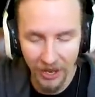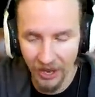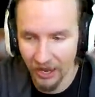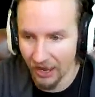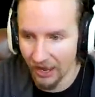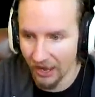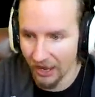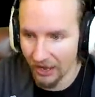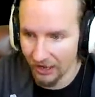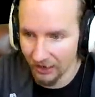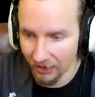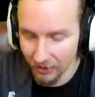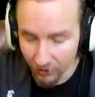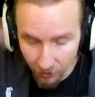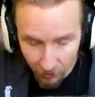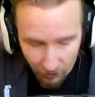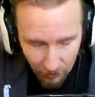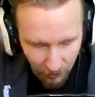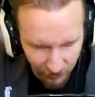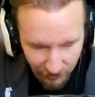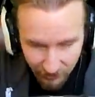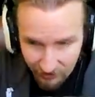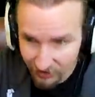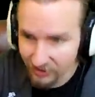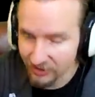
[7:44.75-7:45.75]
Uh,
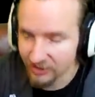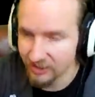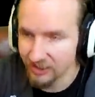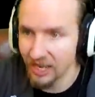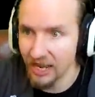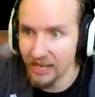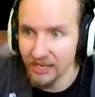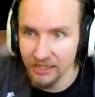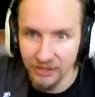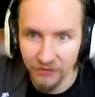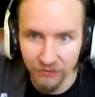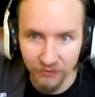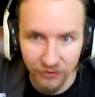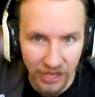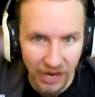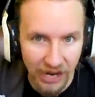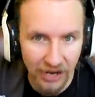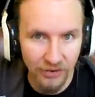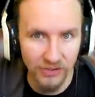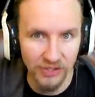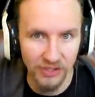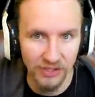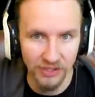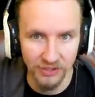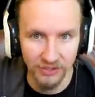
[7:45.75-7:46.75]
the tens of
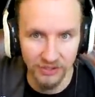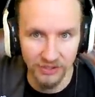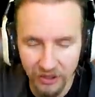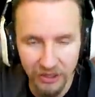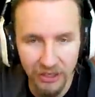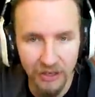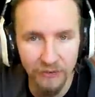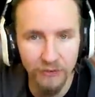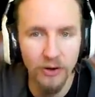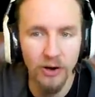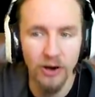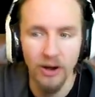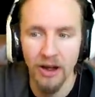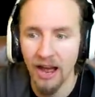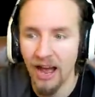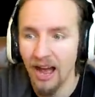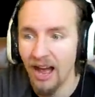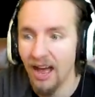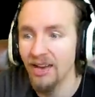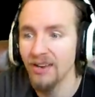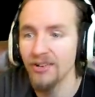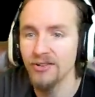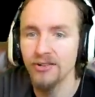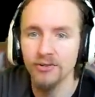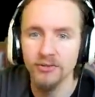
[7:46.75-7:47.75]
thousands, if not
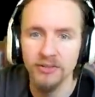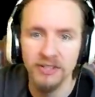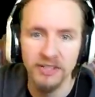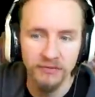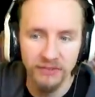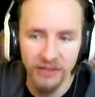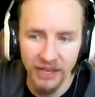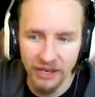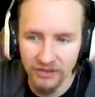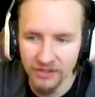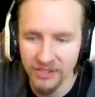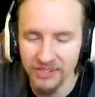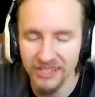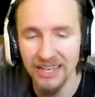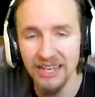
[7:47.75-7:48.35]
hundreds of thousands,